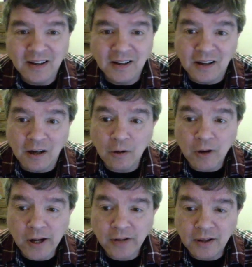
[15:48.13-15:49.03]

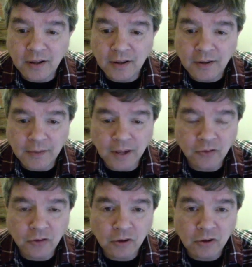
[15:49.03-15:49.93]
Alright. That's
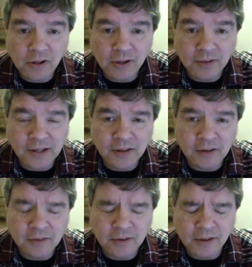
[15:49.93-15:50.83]
all I need to
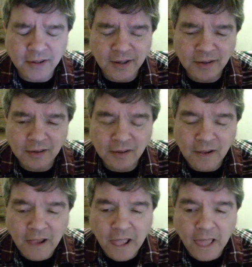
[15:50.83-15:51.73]
tell you.
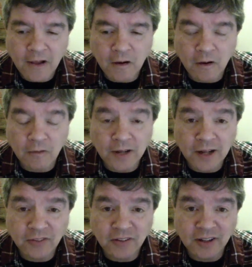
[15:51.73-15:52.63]
Hopefully that's
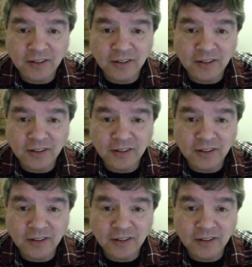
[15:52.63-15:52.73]
it.